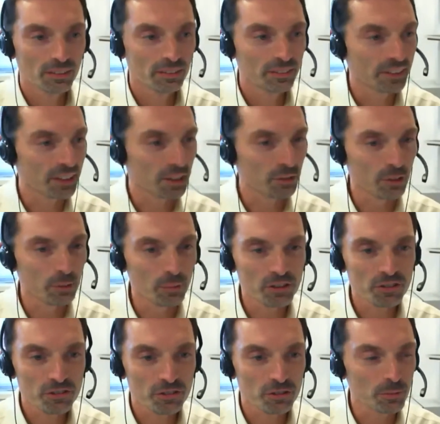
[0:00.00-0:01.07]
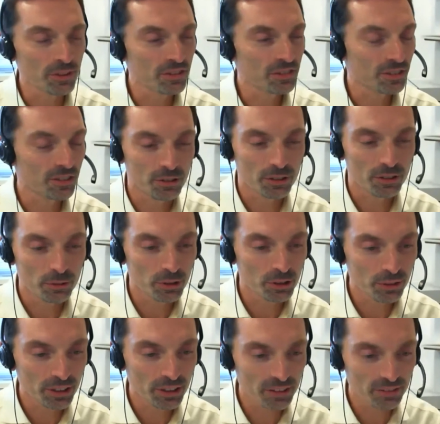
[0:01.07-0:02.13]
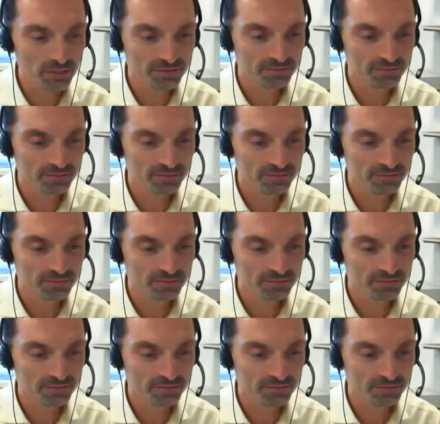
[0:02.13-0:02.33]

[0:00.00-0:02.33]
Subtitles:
Thank you very much, Thomas. Can you hear me okay?